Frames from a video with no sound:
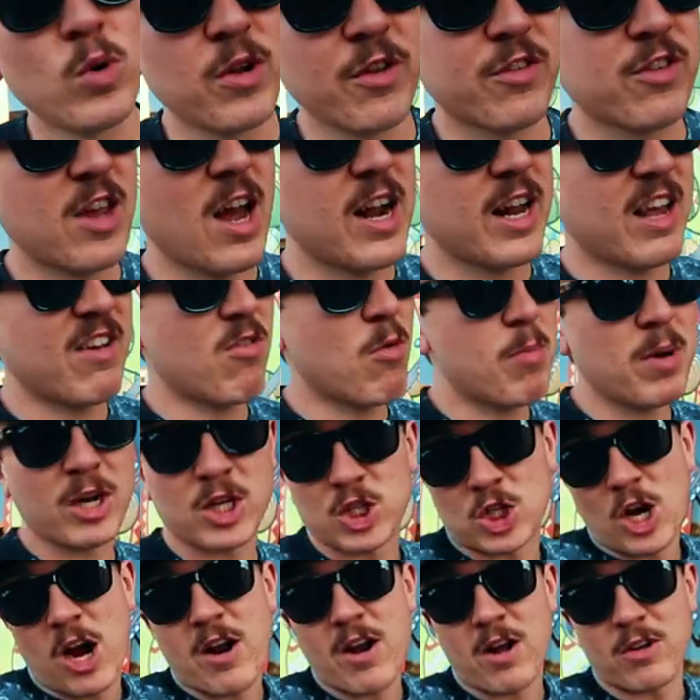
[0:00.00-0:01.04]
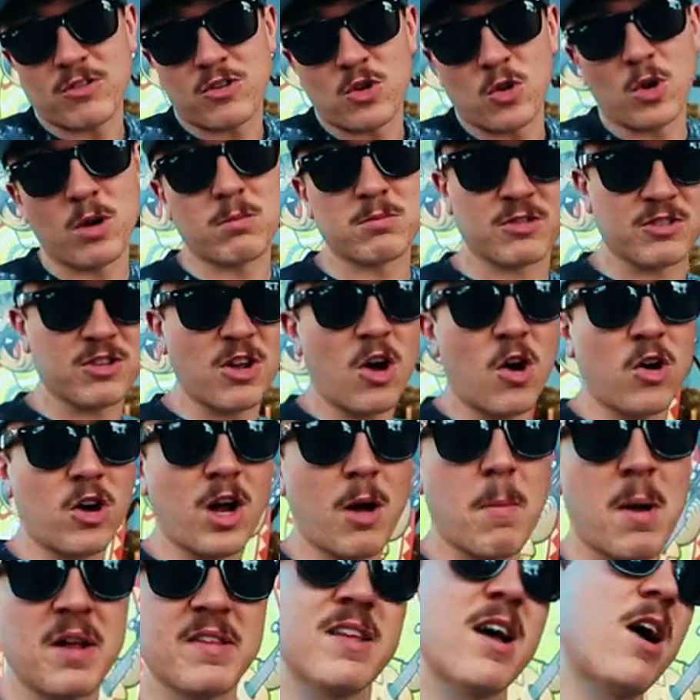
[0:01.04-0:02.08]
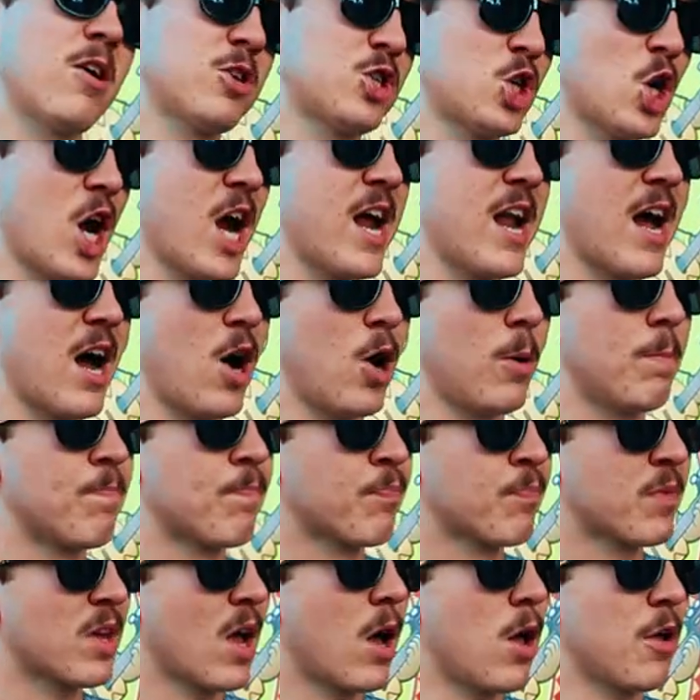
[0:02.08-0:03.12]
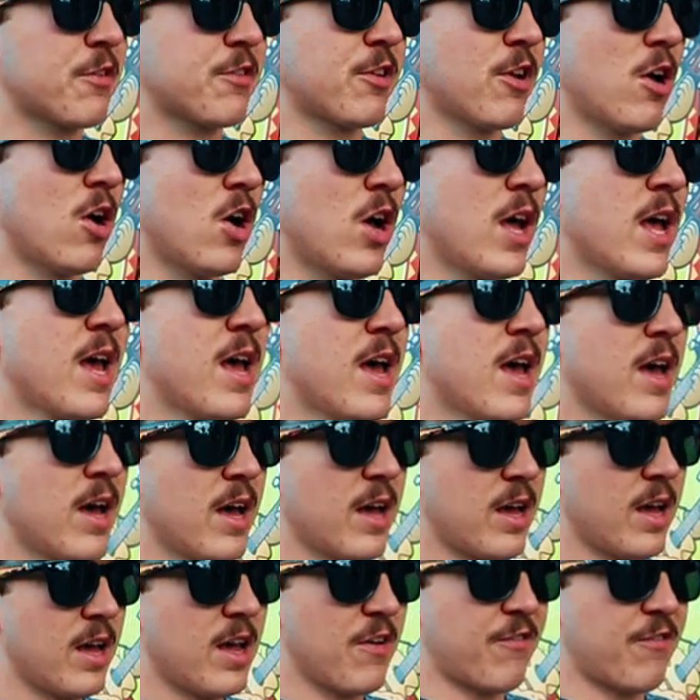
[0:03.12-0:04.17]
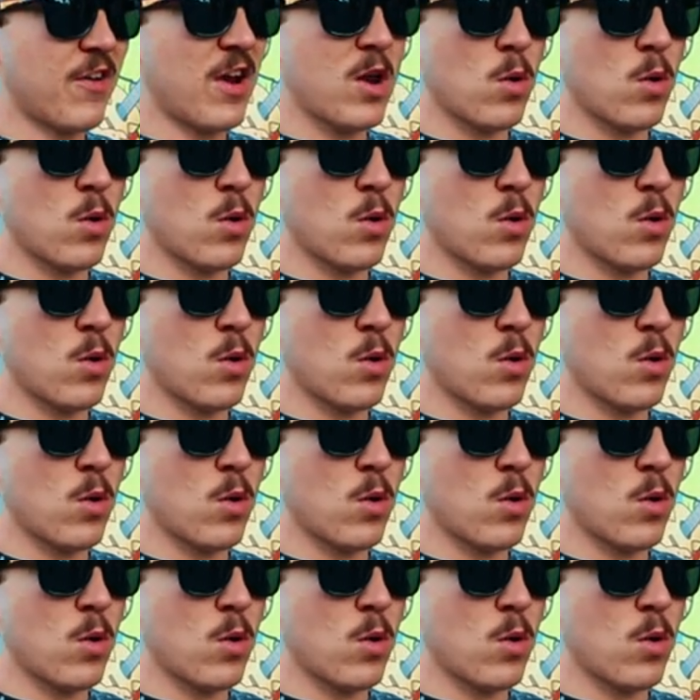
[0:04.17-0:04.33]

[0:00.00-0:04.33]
we just gotta give a big shout out to them. So come on down, try it out. Also, if